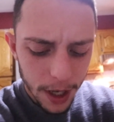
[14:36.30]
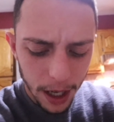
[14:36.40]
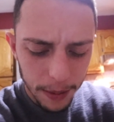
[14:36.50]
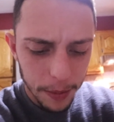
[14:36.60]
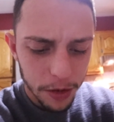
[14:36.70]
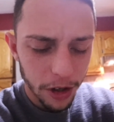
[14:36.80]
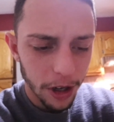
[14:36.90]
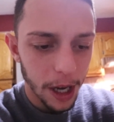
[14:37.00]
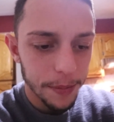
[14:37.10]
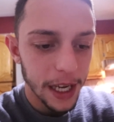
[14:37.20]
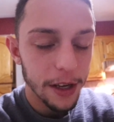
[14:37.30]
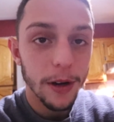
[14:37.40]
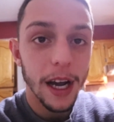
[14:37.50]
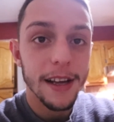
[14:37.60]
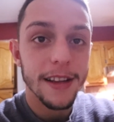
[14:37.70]
I'm sure I'll update
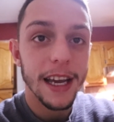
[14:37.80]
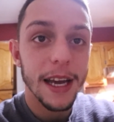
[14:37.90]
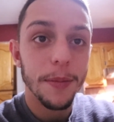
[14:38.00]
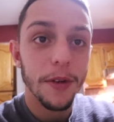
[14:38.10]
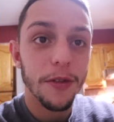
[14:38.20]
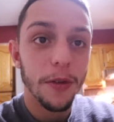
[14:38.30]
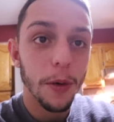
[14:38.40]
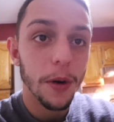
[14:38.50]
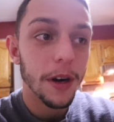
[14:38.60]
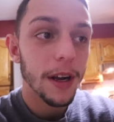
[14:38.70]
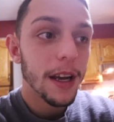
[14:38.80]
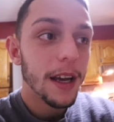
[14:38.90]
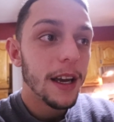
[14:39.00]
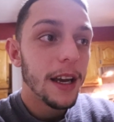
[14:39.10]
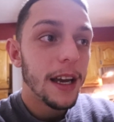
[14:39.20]
you guys again before
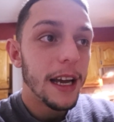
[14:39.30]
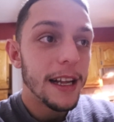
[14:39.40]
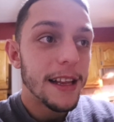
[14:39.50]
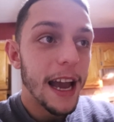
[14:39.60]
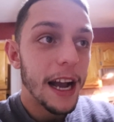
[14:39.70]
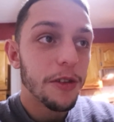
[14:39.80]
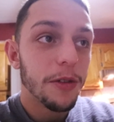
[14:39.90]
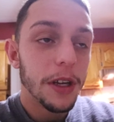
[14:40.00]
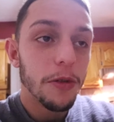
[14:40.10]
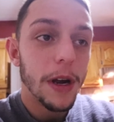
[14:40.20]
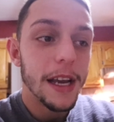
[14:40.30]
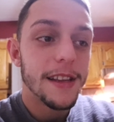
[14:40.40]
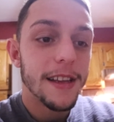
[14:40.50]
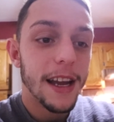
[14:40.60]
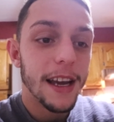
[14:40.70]
it's actually
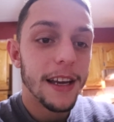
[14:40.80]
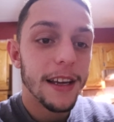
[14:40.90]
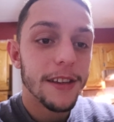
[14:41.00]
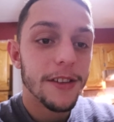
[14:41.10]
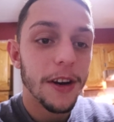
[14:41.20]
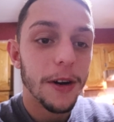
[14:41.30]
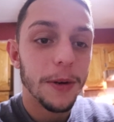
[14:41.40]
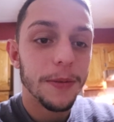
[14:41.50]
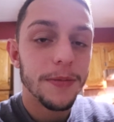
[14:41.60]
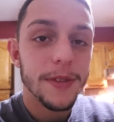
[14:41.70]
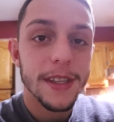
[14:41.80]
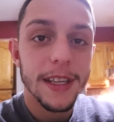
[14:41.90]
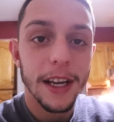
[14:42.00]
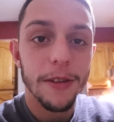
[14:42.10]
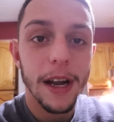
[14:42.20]
race day. So
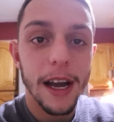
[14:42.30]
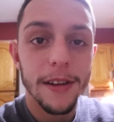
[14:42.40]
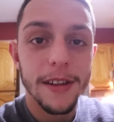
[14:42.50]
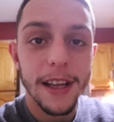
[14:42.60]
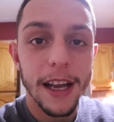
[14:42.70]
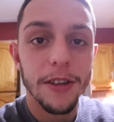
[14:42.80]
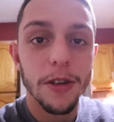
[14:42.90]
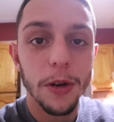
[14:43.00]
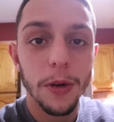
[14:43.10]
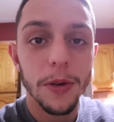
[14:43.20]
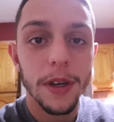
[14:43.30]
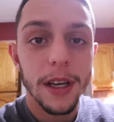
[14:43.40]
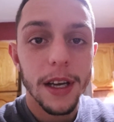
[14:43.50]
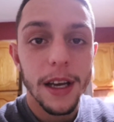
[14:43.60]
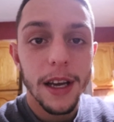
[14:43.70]
stick around, stay tuned,
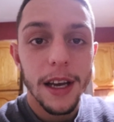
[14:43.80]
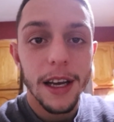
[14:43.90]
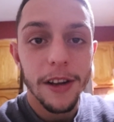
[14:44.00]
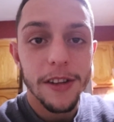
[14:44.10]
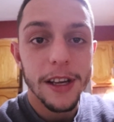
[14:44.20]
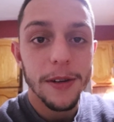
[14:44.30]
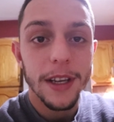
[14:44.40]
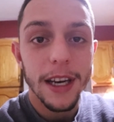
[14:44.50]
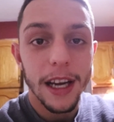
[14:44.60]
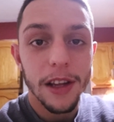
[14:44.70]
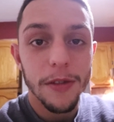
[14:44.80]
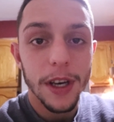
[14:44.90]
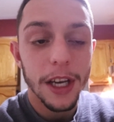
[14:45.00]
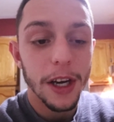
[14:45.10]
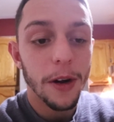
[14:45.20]
and I'll see you in the next
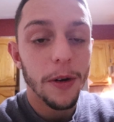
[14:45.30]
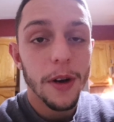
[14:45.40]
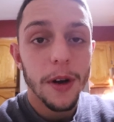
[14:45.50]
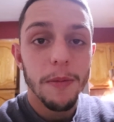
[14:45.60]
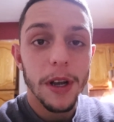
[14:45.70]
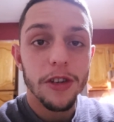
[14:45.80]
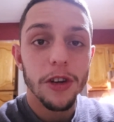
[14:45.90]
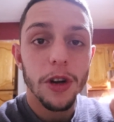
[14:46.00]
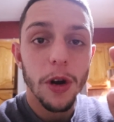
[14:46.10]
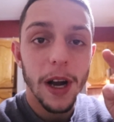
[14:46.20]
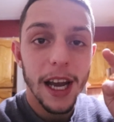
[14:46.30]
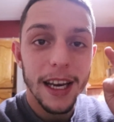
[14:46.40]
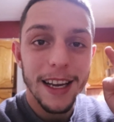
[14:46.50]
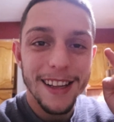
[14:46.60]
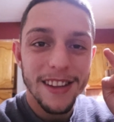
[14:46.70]
video. Make sure you go
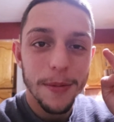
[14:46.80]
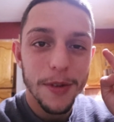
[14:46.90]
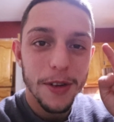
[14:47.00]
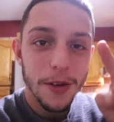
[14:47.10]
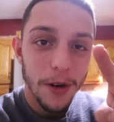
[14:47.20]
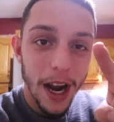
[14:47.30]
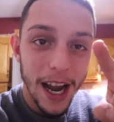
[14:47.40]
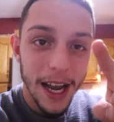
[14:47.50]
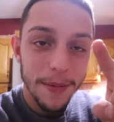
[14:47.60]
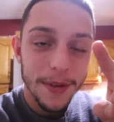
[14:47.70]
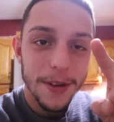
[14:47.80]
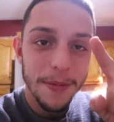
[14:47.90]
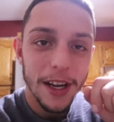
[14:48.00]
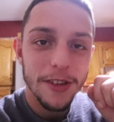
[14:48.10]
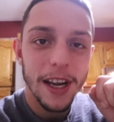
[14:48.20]
ahead and subscribe to
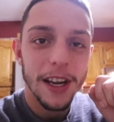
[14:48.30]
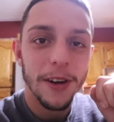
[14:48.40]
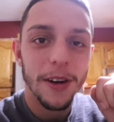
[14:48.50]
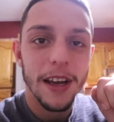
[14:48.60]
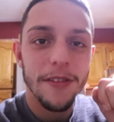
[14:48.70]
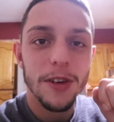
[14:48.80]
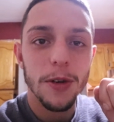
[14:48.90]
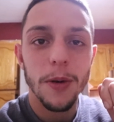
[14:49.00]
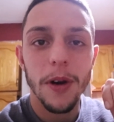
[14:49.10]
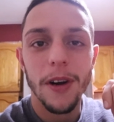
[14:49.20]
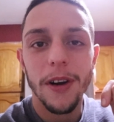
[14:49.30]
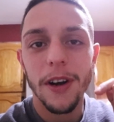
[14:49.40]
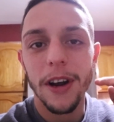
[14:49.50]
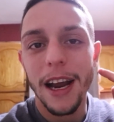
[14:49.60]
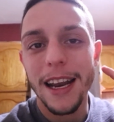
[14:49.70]
my channel if you
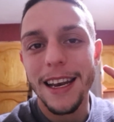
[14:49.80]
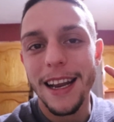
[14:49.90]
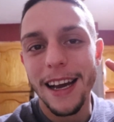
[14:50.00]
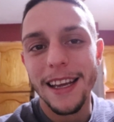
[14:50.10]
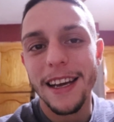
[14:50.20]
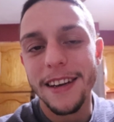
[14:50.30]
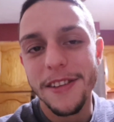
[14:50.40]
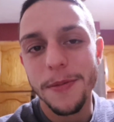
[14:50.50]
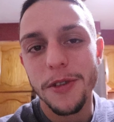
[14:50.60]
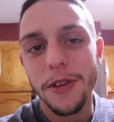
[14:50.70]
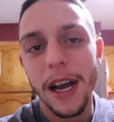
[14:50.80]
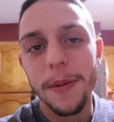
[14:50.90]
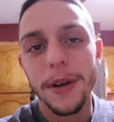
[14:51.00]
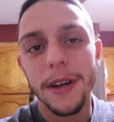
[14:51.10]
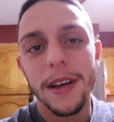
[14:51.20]
are not yet a
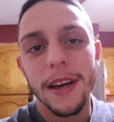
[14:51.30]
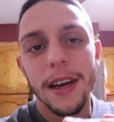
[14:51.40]
subscriber,